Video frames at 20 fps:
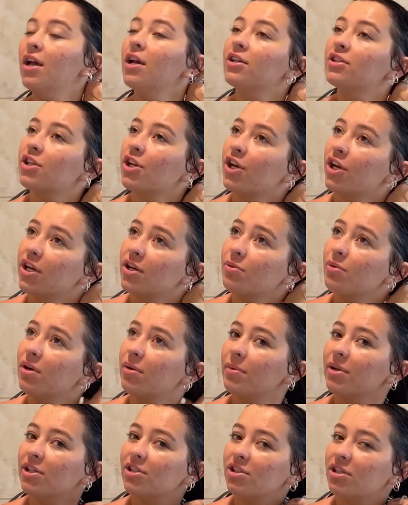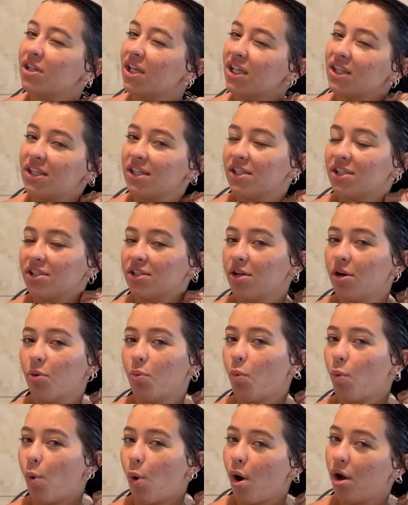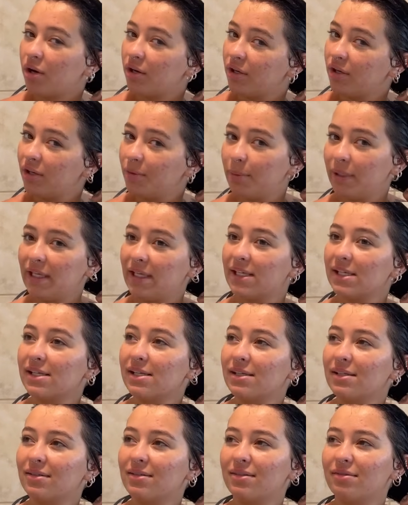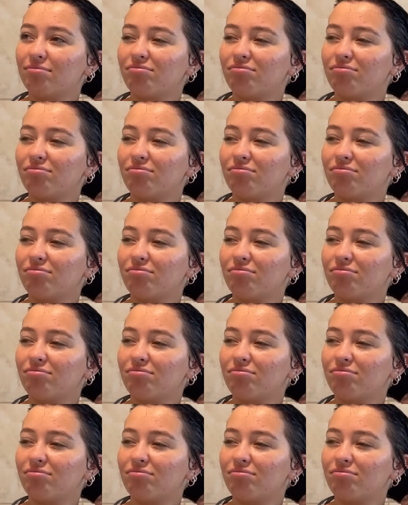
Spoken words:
So you're gonna wanna make sure that there's no water, because